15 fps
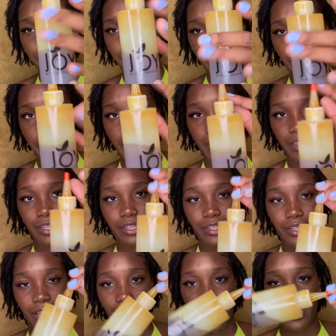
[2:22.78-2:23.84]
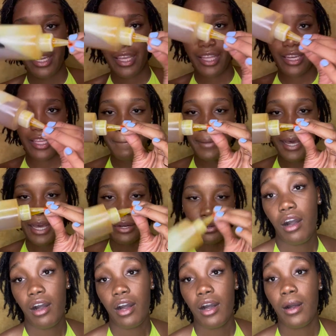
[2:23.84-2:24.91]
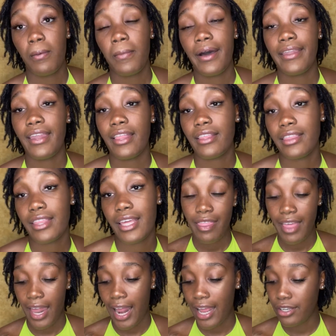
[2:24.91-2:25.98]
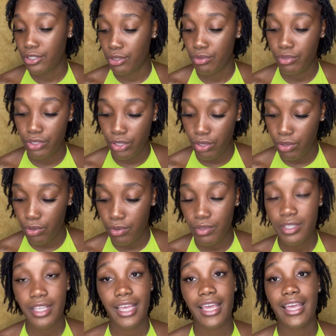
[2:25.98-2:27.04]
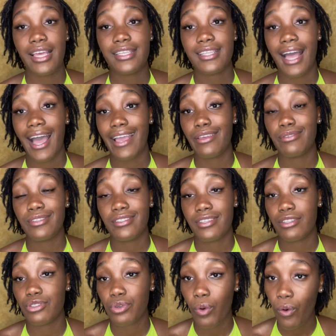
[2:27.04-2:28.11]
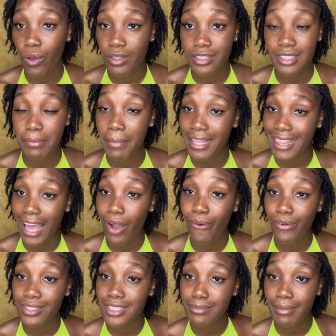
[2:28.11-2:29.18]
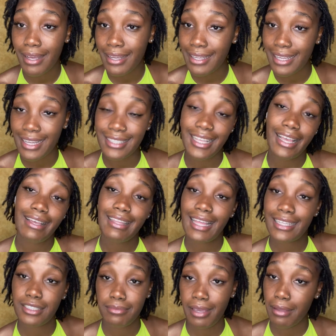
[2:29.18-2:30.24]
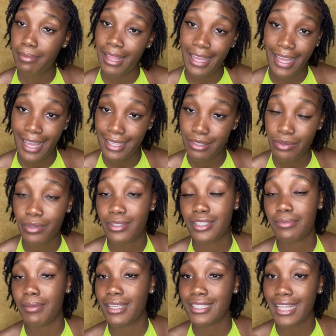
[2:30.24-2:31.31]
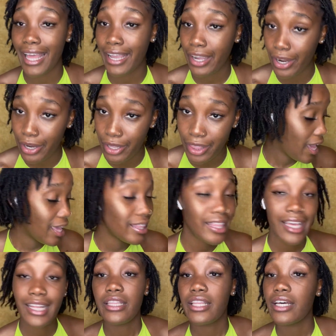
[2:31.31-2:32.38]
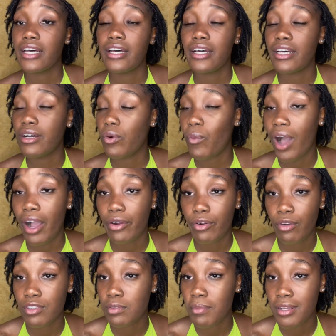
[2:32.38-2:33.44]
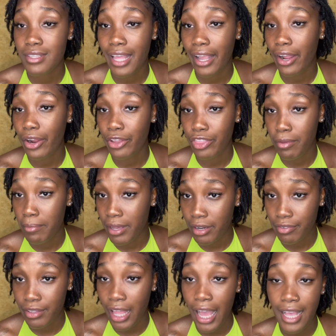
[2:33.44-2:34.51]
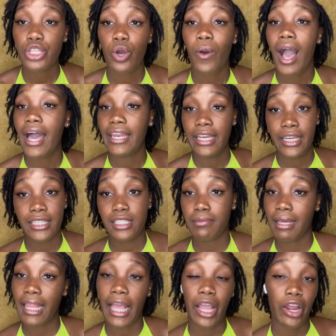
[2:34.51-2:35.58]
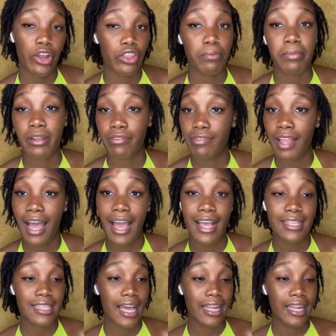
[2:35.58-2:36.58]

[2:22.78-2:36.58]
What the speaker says: My little handy dandy bottle. Another thing that I do use is I use essential oils to make that oil smell good. Like a lot of Jamaican Black Castor Oil smells like earth, and then the Wild Growth smells like earth and butterflies. So I need it to smell like earth and butterflies.